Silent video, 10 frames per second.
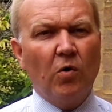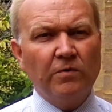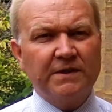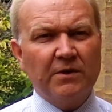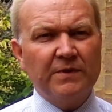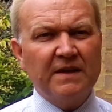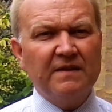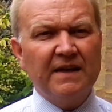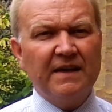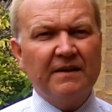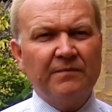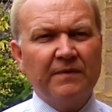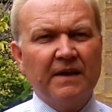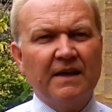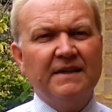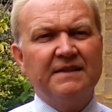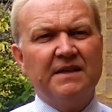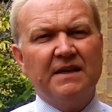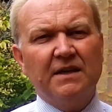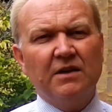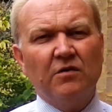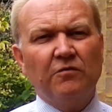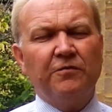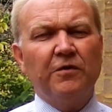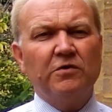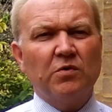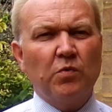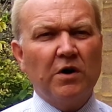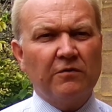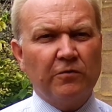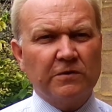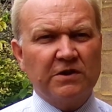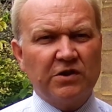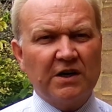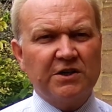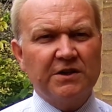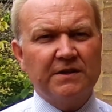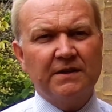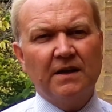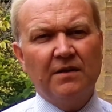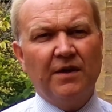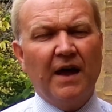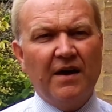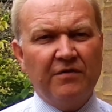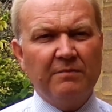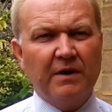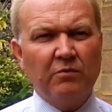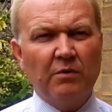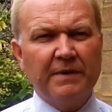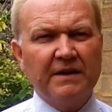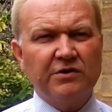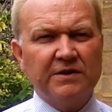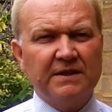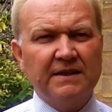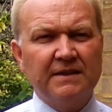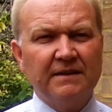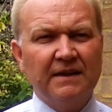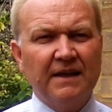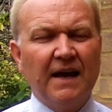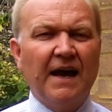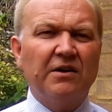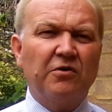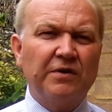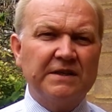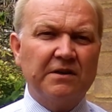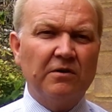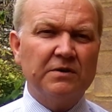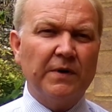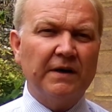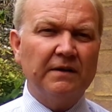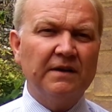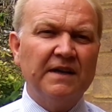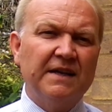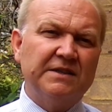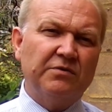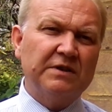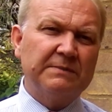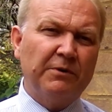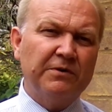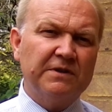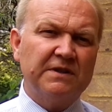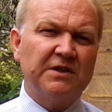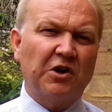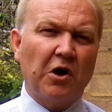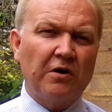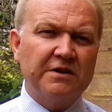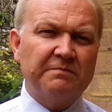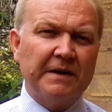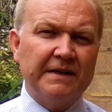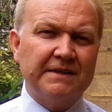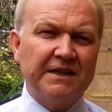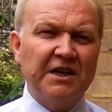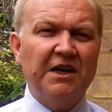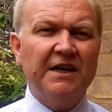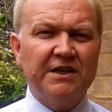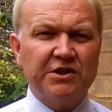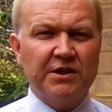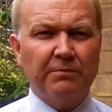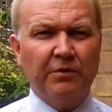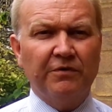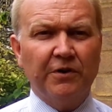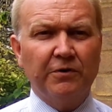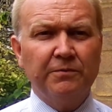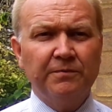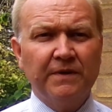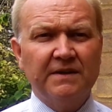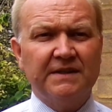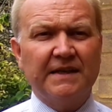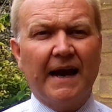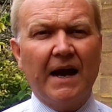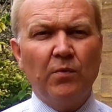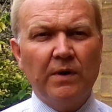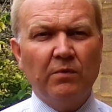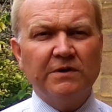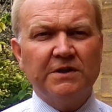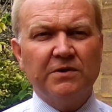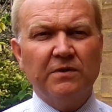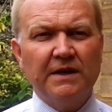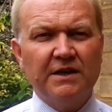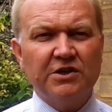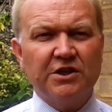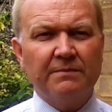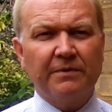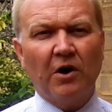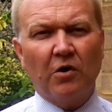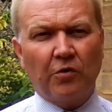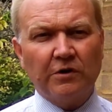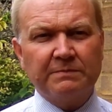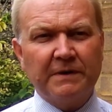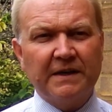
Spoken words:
Also within there is the future workforce structures that everybody will be interested in, and critical as well is the response to the College of Policing Leadership Review to see how we want to do leadership across